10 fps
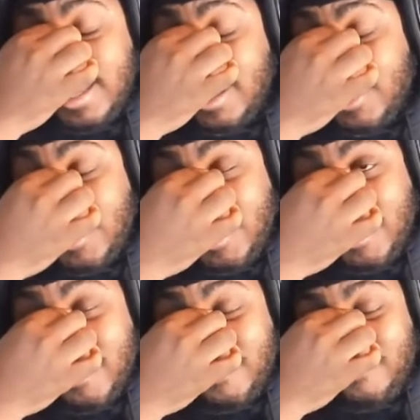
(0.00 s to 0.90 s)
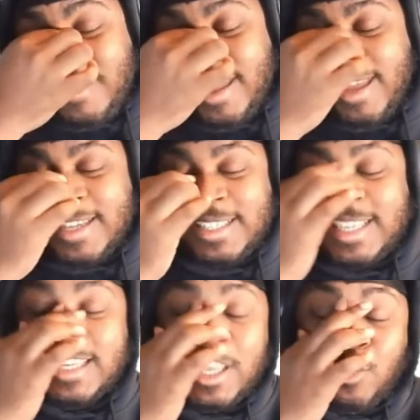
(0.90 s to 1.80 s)
oh man. He
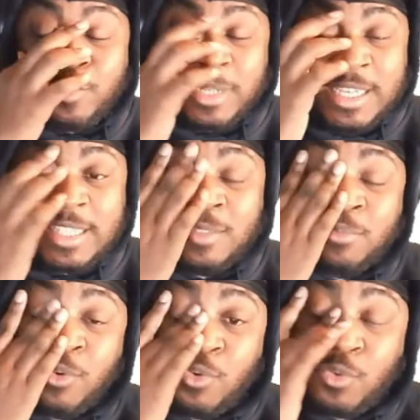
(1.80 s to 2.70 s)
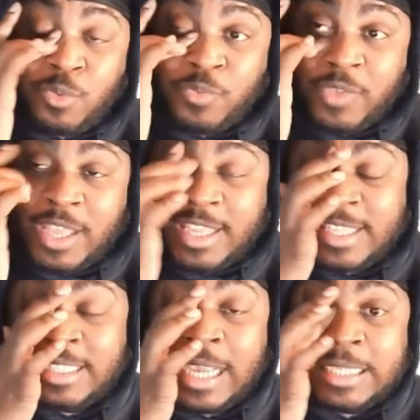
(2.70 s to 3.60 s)
said, "Can you please move?" And
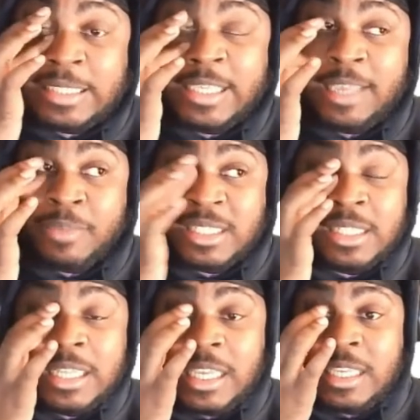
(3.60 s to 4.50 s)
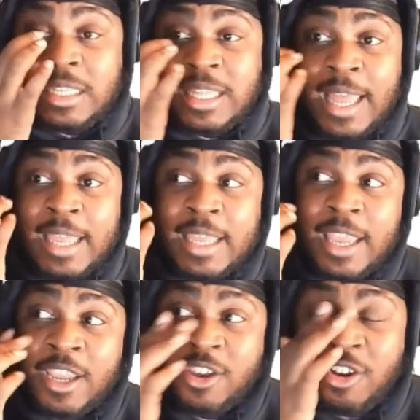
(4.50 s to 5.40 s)
he's like seamlessly like
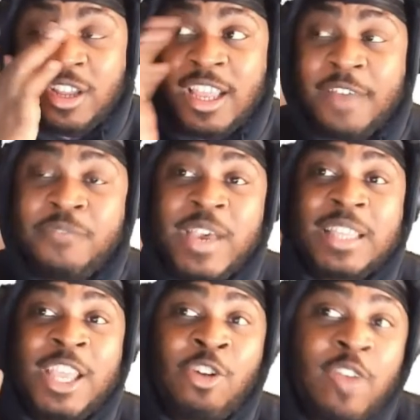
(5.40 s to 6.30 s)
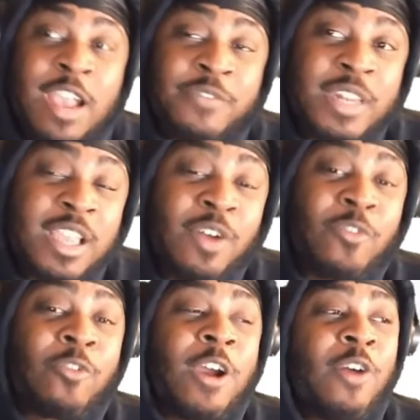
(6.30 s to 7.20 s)
affecting gravity
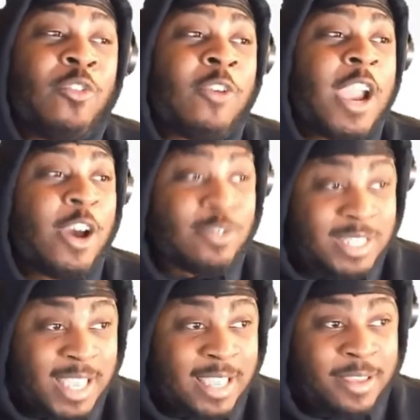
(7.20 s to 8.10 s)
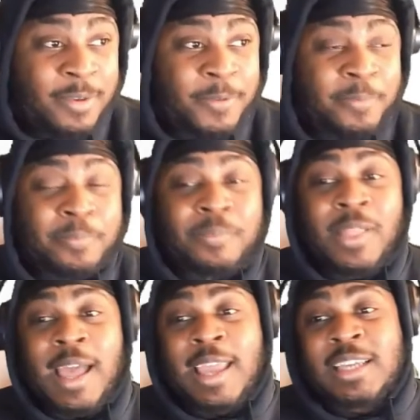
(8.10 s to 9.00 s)
around him.
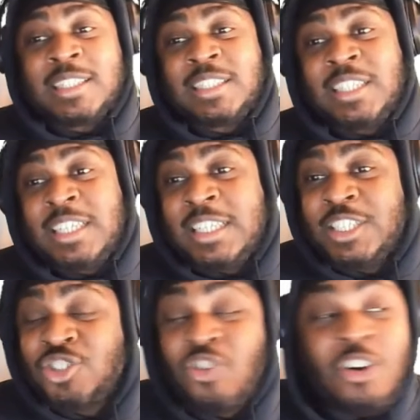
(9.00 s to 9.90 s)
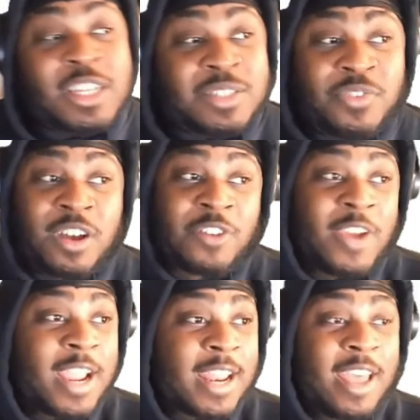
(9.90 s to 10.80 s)
Like, Shiki's strong as fuck
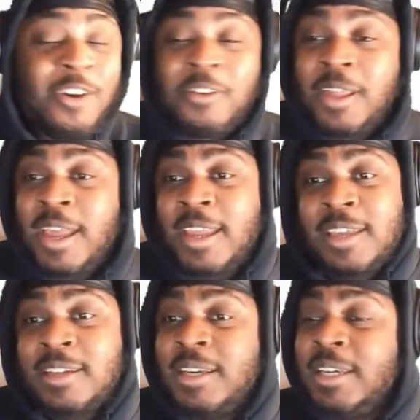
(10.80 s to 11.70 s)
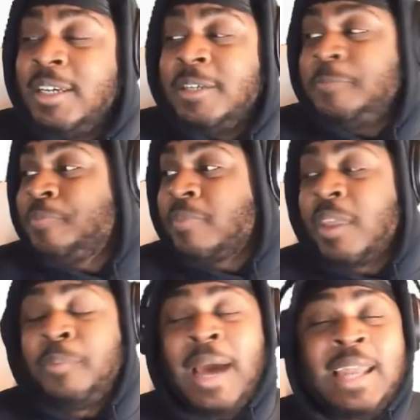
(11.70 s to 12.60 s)
right now. Like,
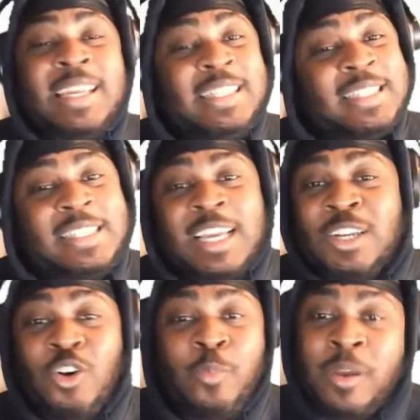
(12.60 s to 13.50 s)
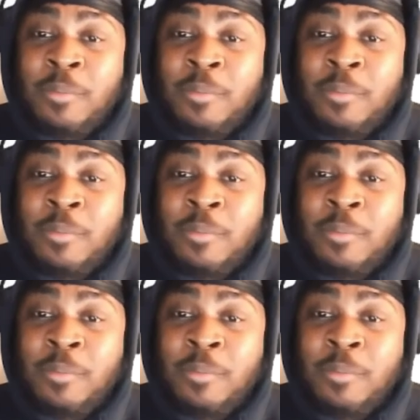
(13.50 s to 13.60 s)
but I need to see a little bit